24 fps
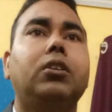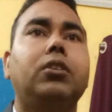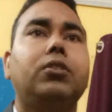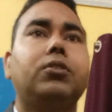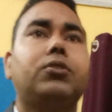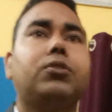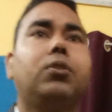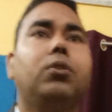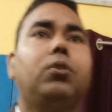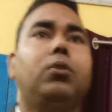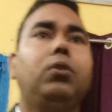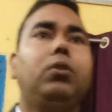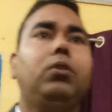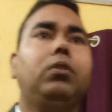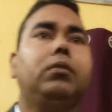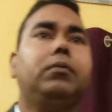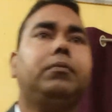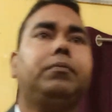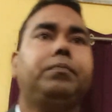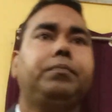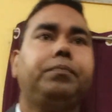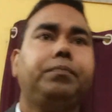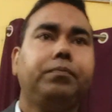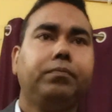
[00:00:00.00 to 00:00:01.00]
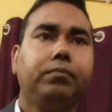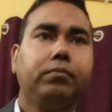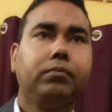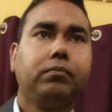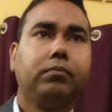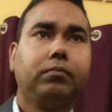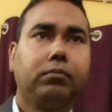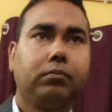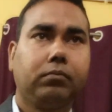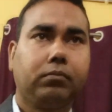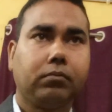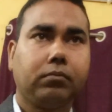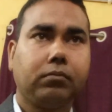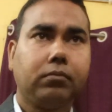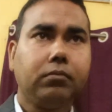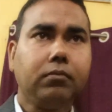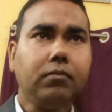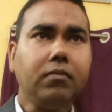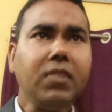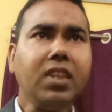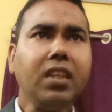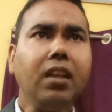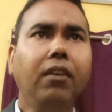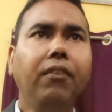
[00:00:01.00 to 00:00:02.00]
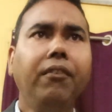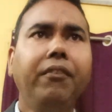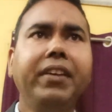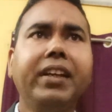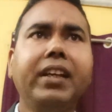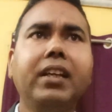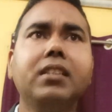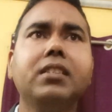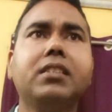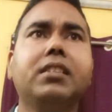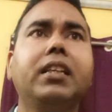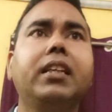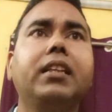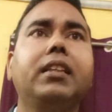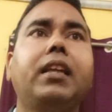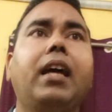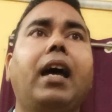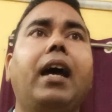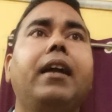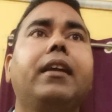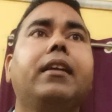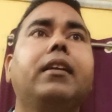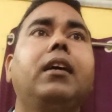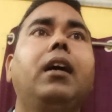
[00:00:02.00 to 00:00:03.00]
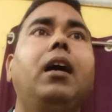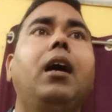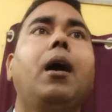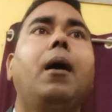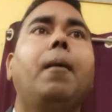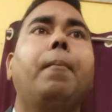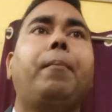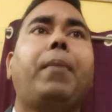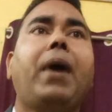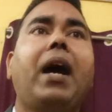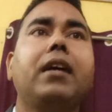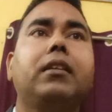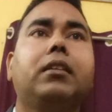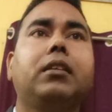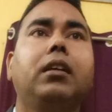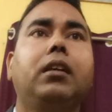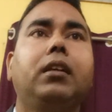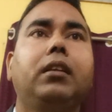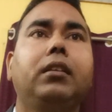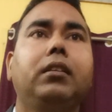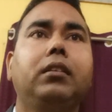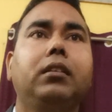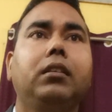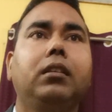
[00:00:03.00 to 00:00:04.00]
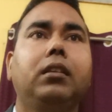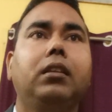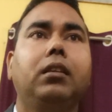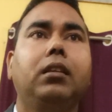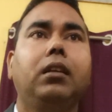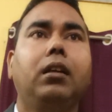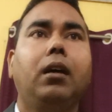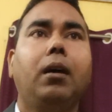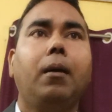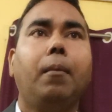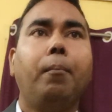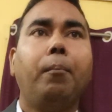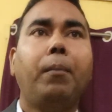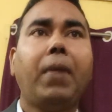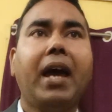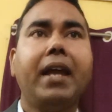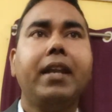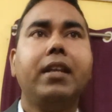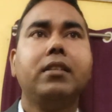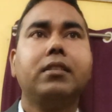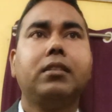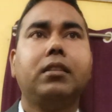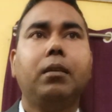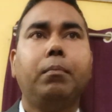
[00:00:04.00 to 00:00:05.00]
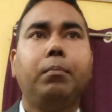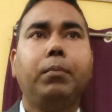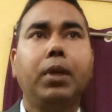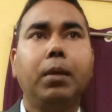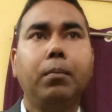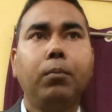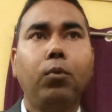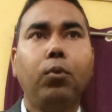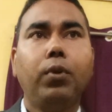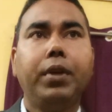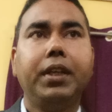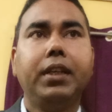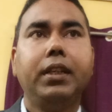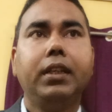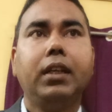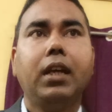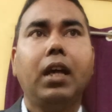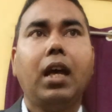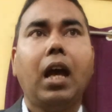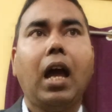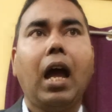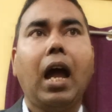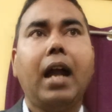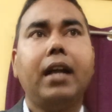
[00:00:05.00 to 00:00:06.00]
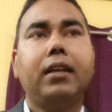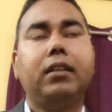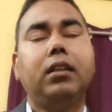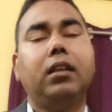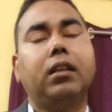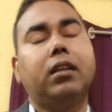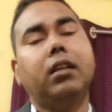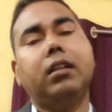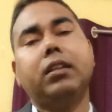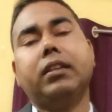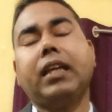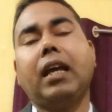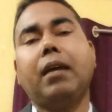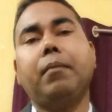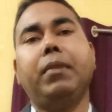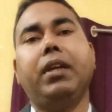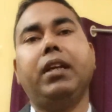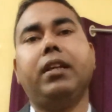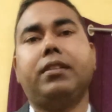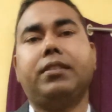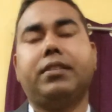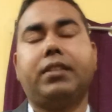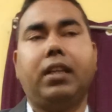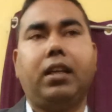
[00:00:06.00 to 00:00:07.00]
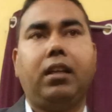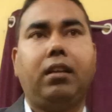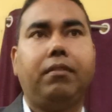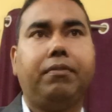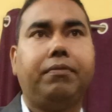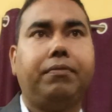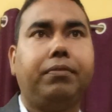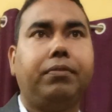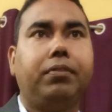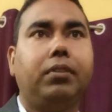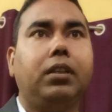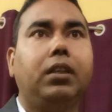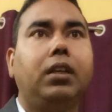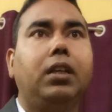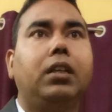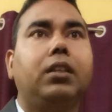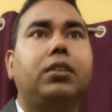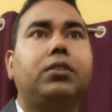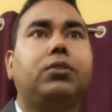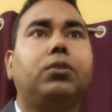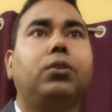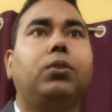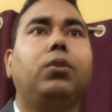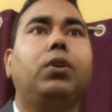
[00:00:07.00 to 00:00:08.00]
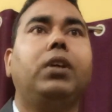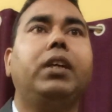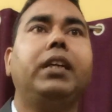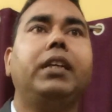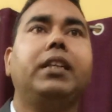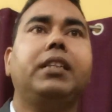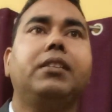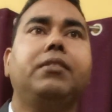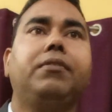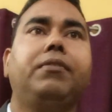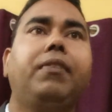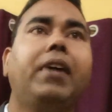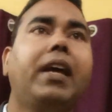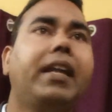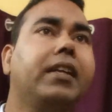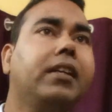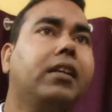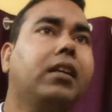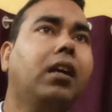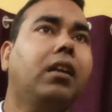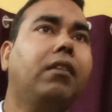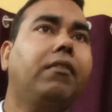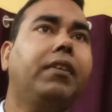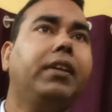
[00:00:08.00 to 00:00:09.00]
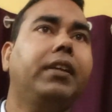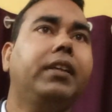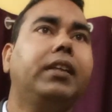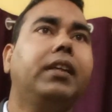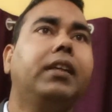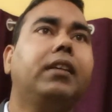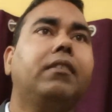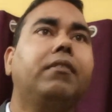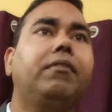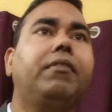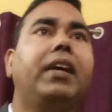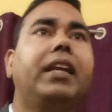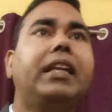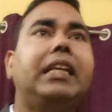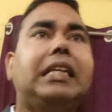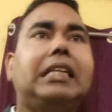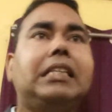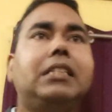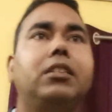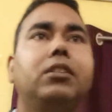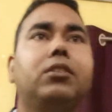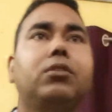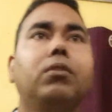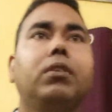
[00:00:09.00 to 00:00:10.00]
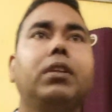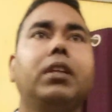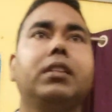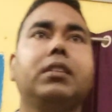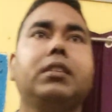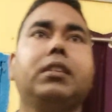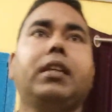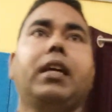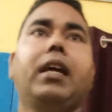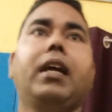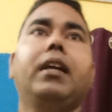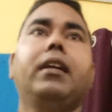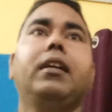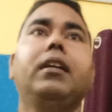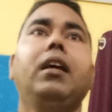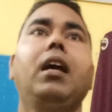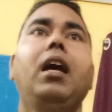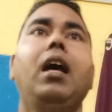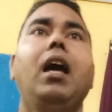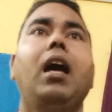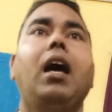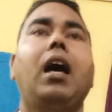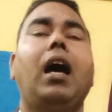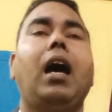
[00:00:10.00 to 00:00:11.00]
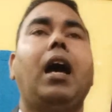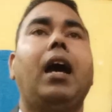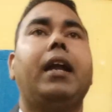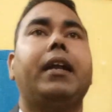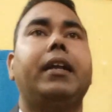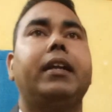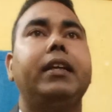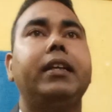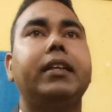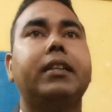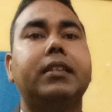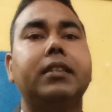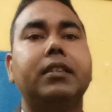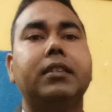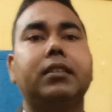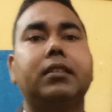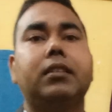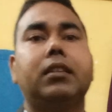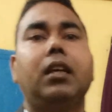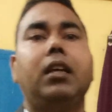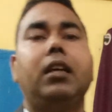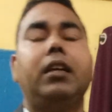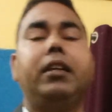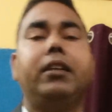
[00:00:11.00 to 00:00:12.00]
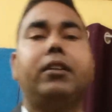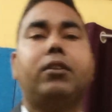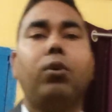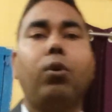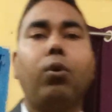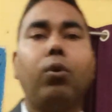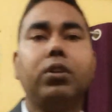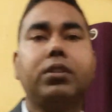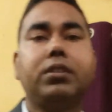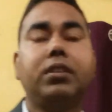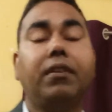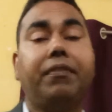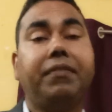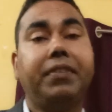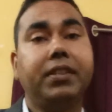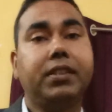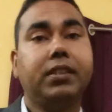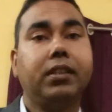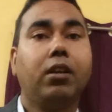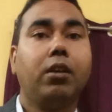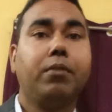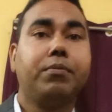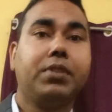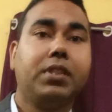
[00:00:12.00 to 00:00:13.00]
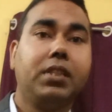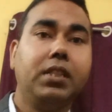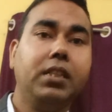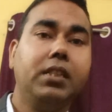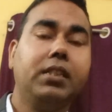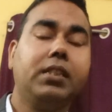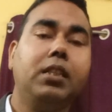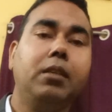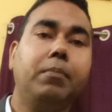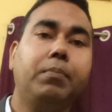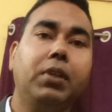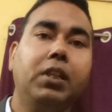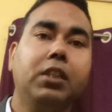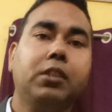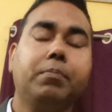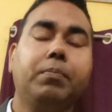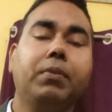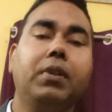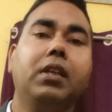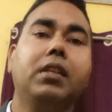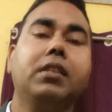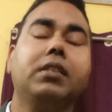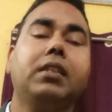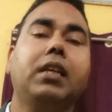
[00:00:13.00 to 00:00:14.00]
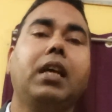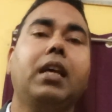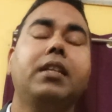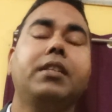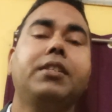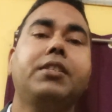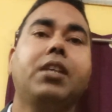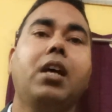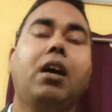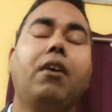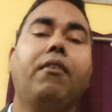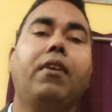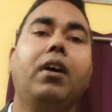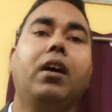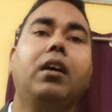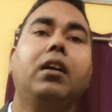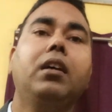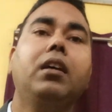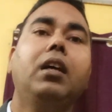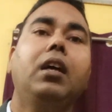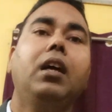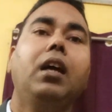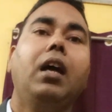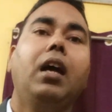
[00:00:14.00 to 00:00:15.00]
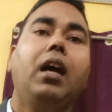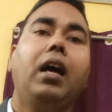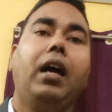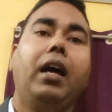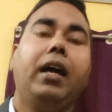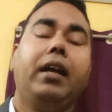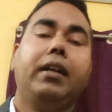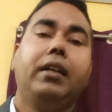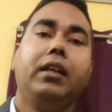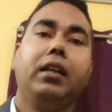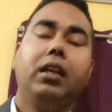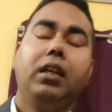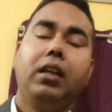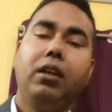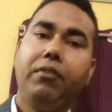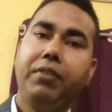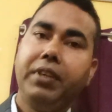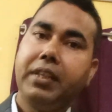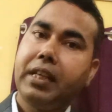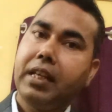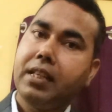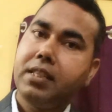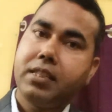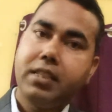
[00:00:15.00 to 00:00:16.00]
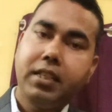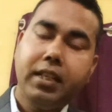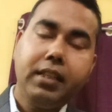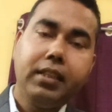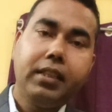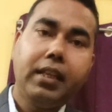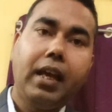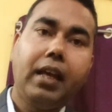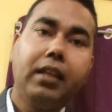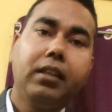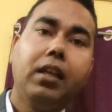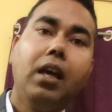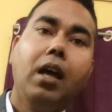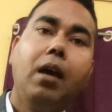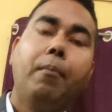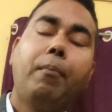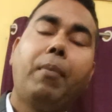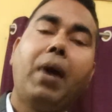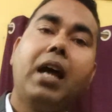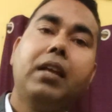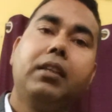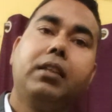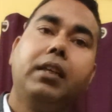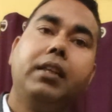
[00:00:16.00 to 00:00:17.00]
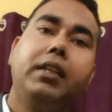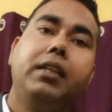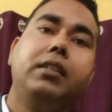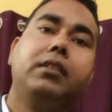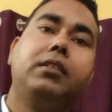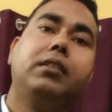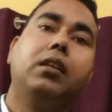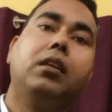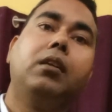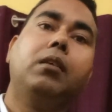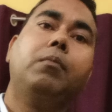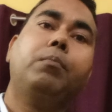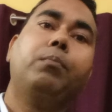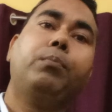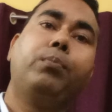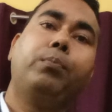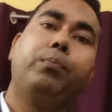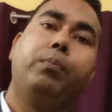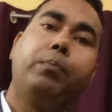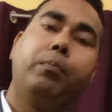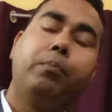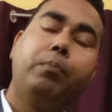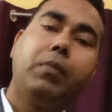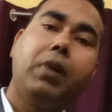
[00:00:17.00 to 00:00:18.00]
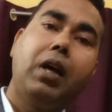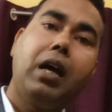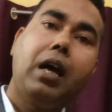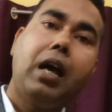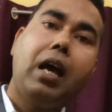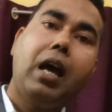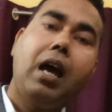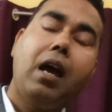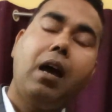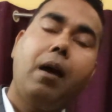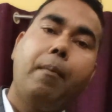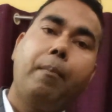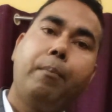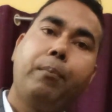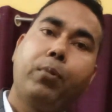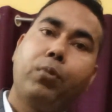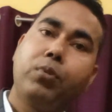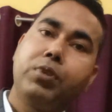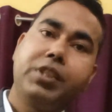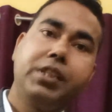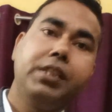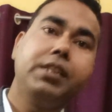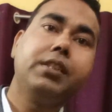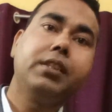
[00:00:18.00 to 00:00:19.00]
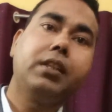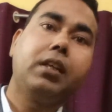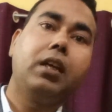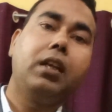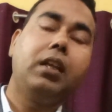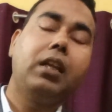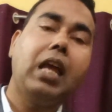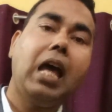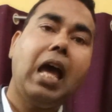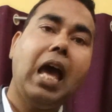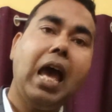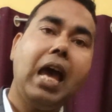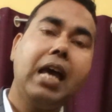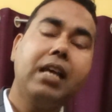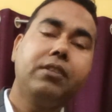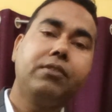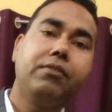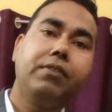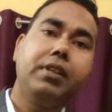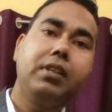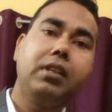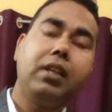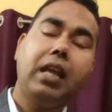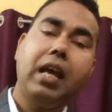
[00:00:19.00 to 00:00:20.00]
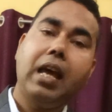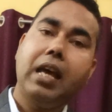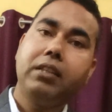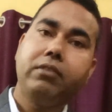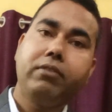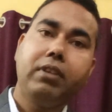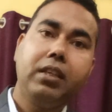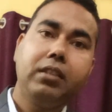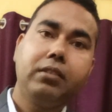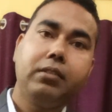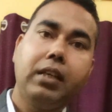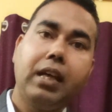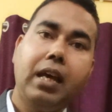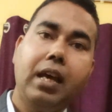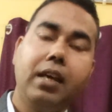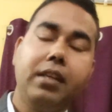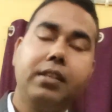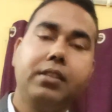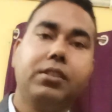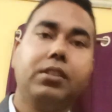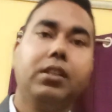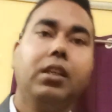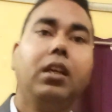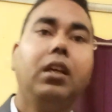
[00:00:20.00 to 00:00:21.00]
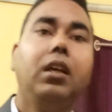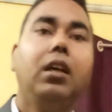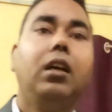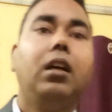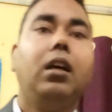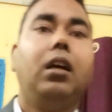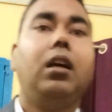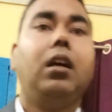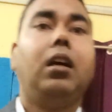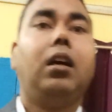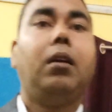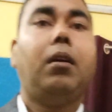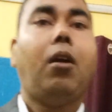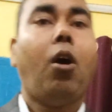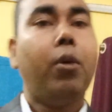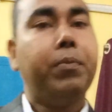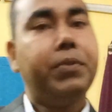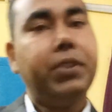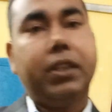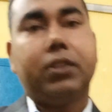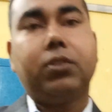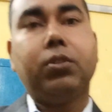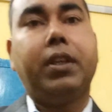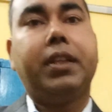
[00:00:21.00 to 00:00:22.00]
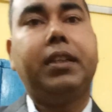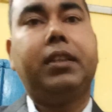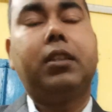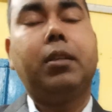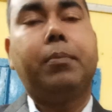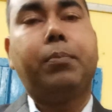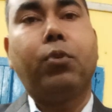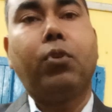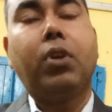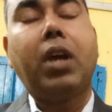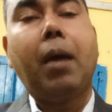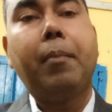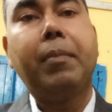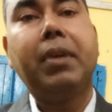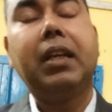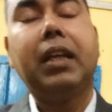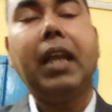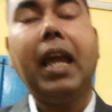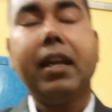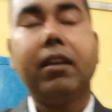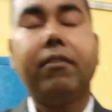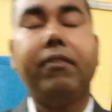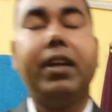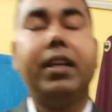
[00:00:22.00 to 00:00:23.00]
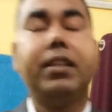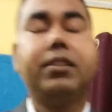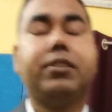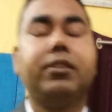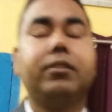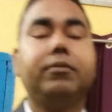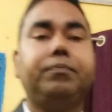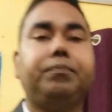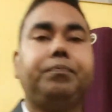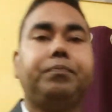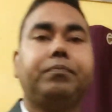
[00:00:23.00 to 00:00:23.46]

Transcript: So we can say that Python manages the memory at the runtime itself. So it is very convenient, very easy to understand, and it holds the feature of C, C++, and Java. And we can say that Python is a procedural as object-oriented programming language.